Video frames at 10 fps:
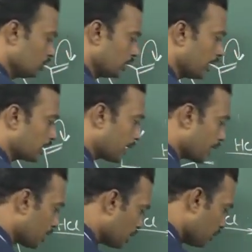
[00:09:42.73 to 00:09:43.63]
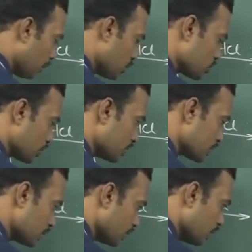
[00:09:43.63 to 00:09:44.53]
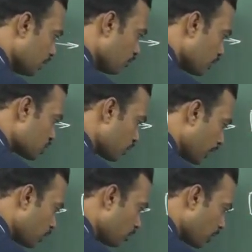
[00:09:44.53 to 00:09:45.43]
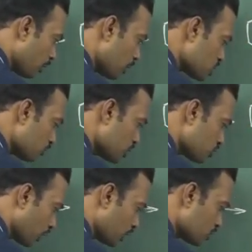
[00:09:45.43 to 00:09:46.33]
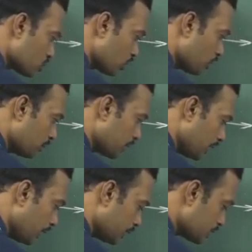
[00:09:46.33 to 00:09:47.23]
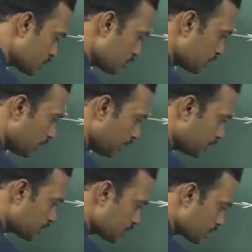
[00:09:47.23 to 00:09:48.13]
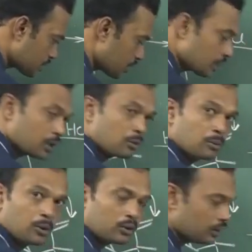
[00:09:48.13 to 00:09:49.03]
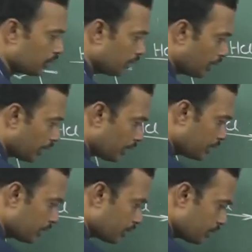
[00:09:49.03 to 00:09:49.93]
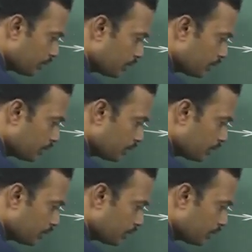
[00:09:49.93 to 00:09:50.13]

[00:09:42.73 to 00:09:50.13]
get clarity by using this. See, first you write down mirror image of this one. So here methyl, and this is methyl, and this is external double bond, and here